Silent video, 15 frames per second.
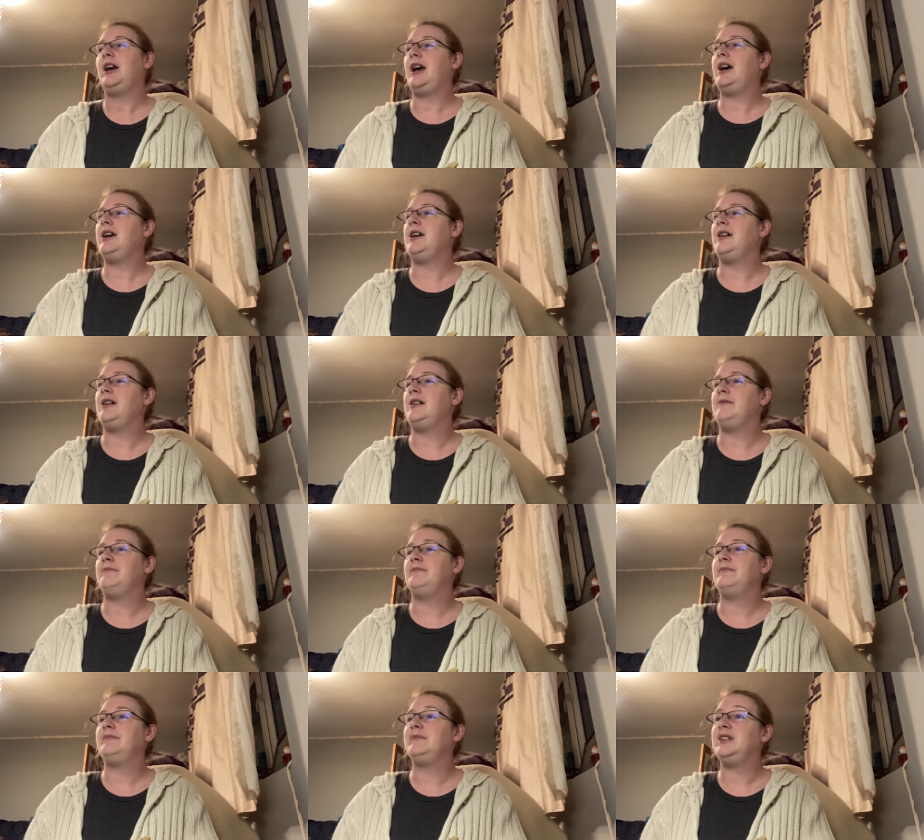
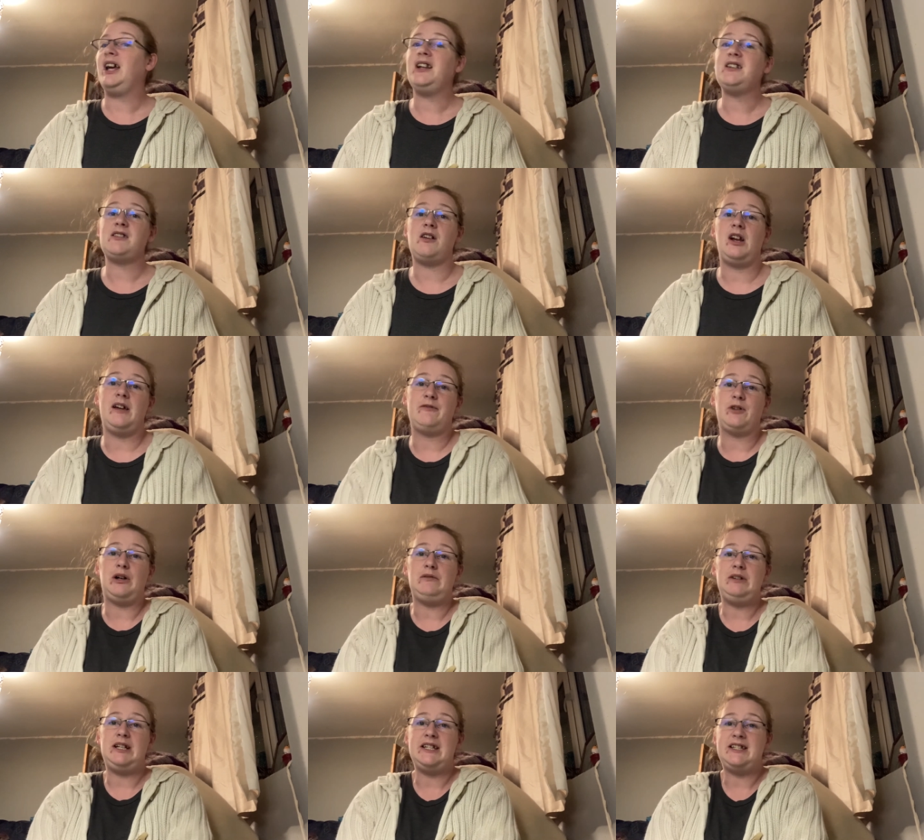um that's all i've got
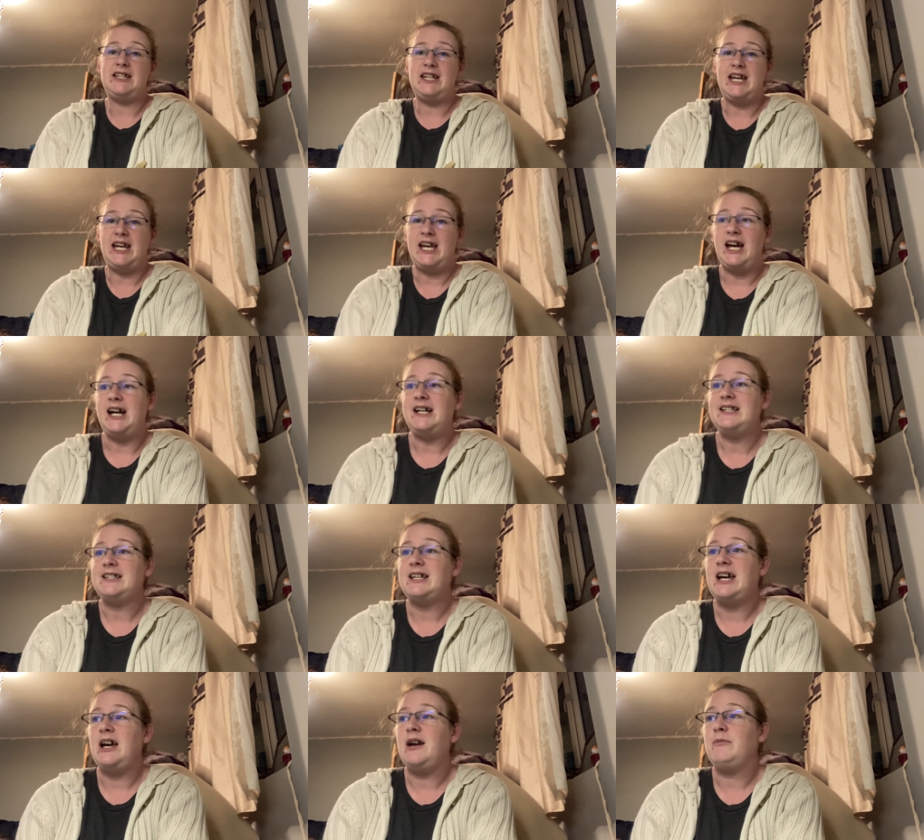really today guys
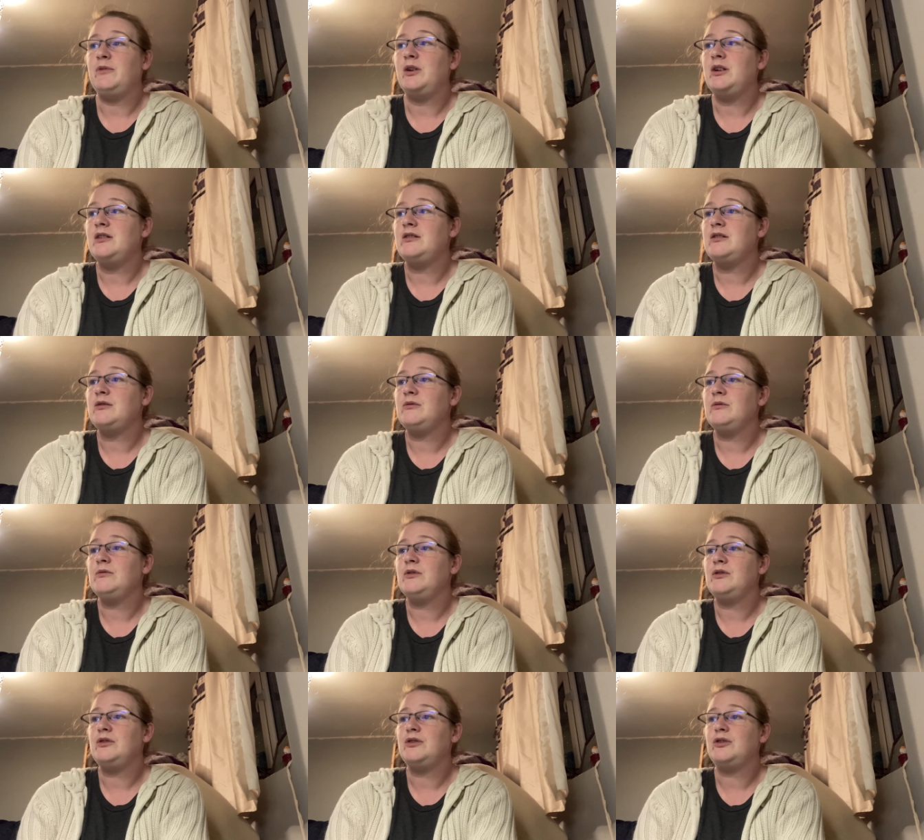i'm going to
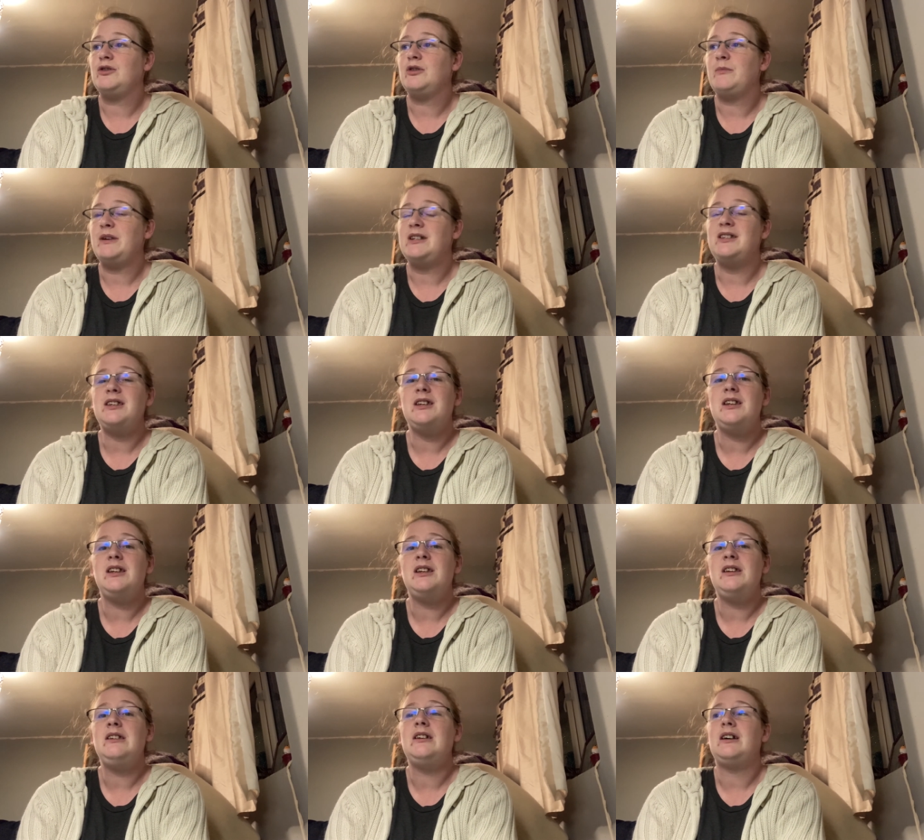go cook my
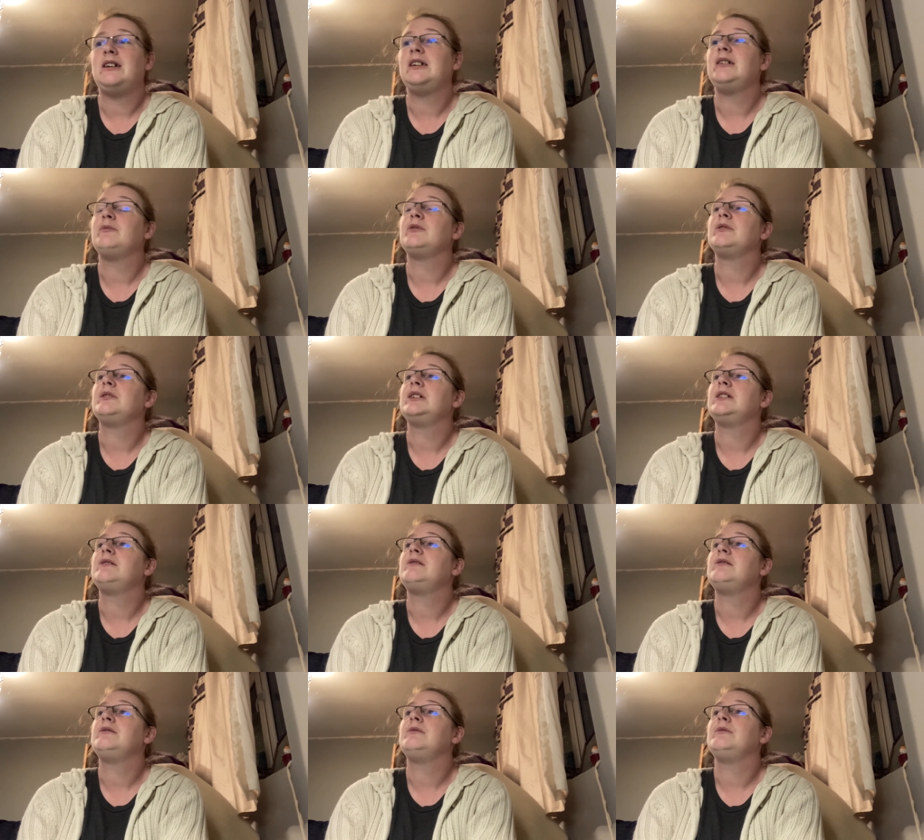tea i am going
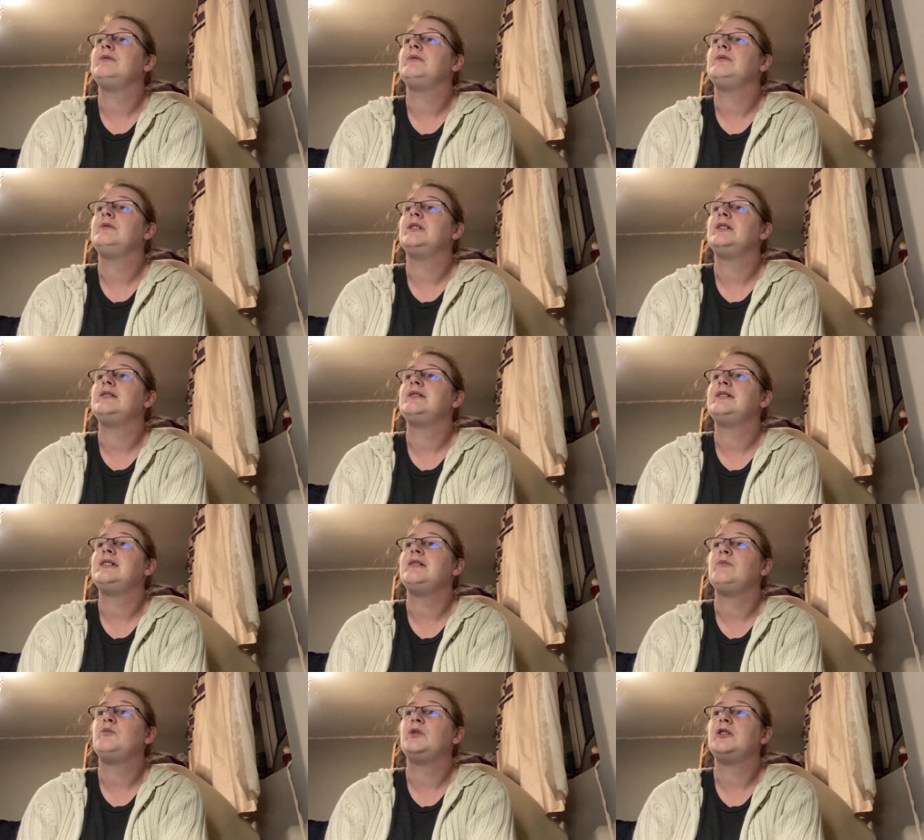to sit
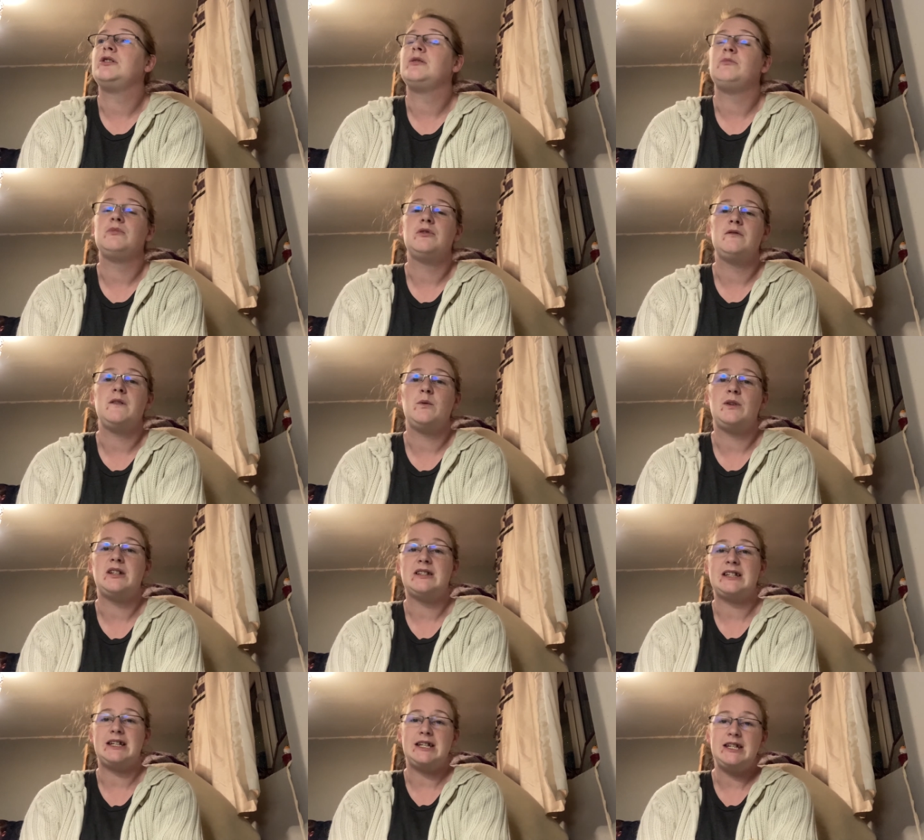and watch a movie
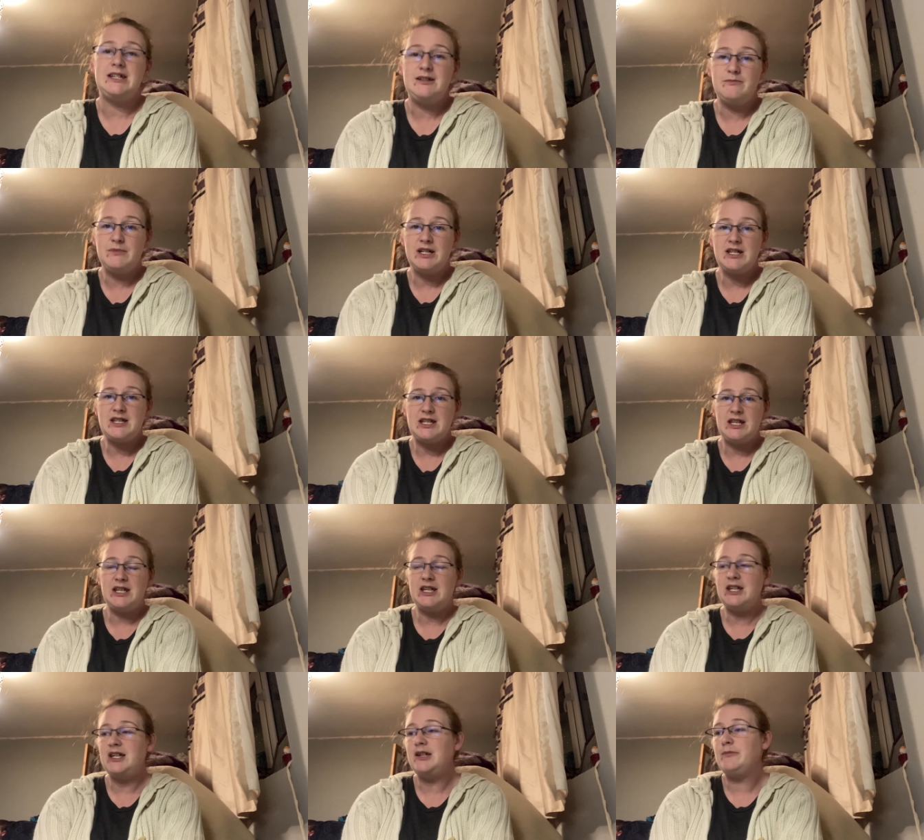whilst i eat my
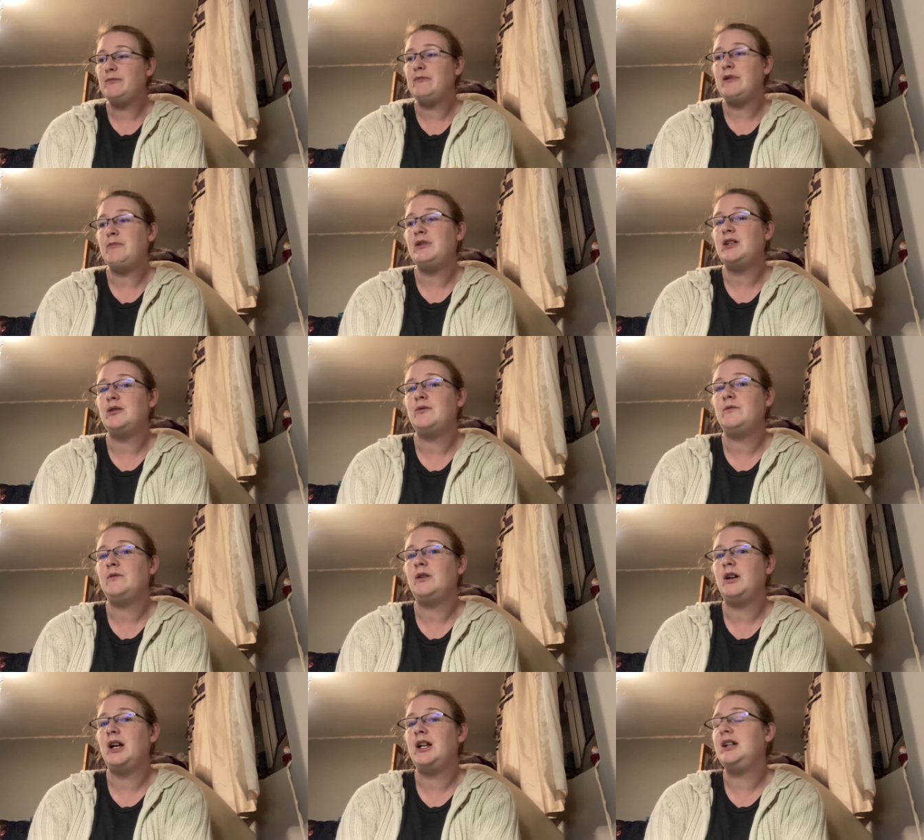tea maybe do
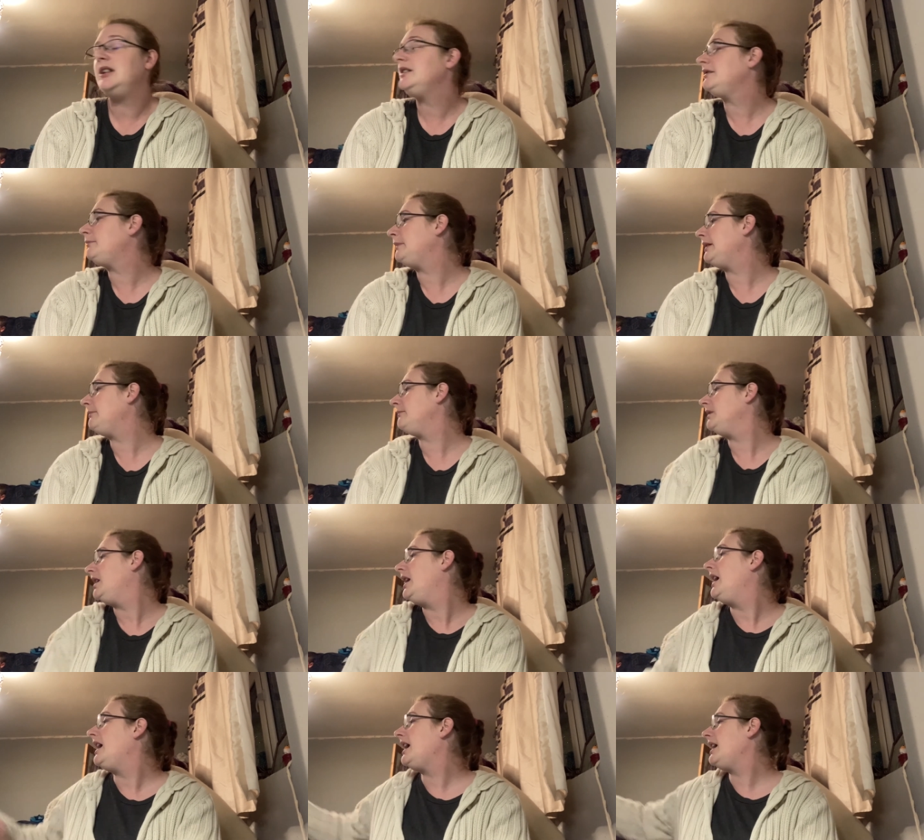a little bit
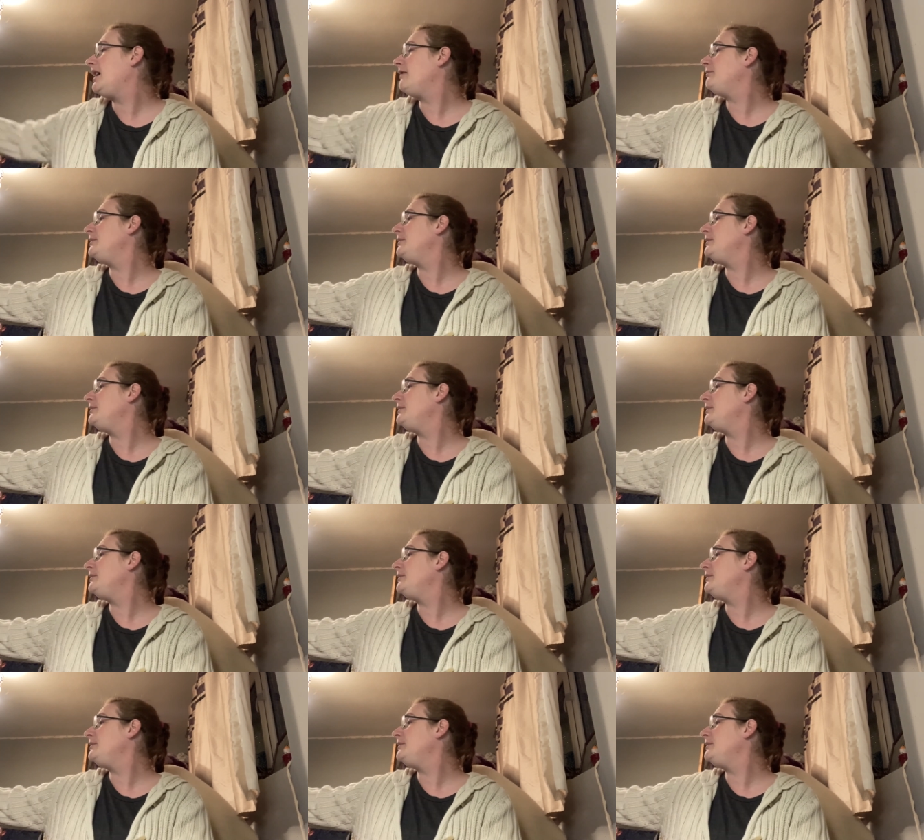i have